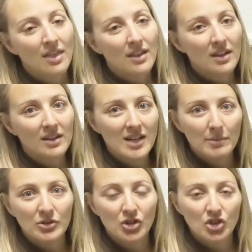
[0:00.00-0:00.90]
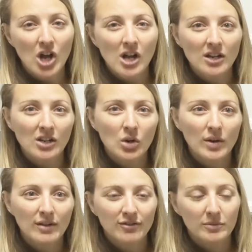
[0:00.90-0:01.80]
the temperature shock
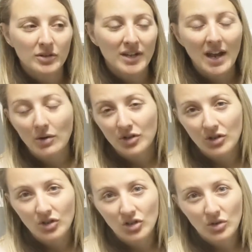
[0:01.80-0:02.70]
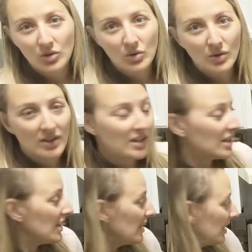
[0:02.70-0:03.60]
going from your counter to
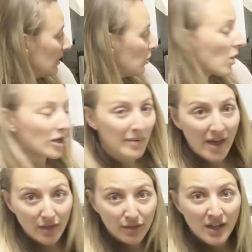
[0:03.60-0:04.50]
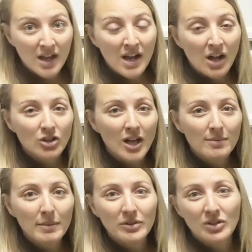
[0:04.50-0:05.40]
the water bath. A lot
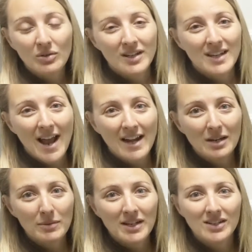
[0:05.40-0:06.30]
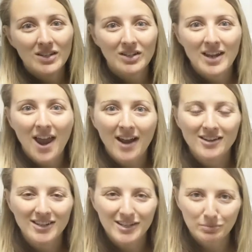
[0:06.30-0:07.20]
of people don't like canning because their
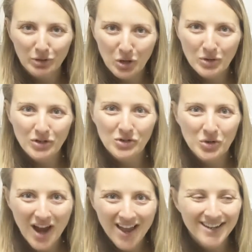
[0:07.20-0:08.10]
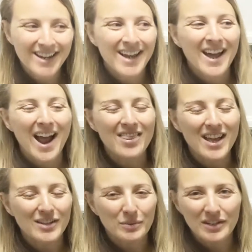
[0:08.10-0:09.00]
cans explode or crack, and
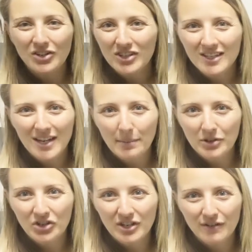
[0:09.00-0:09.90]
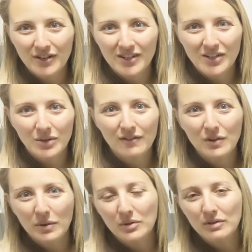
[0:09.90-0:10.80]
that's really just a temperature difference. So if
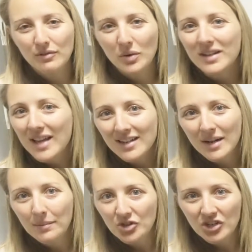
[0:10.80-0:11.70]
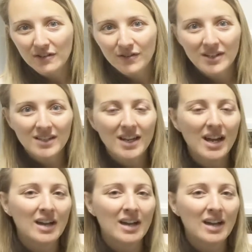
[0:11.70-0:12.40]
you want to avoid that temperature difference,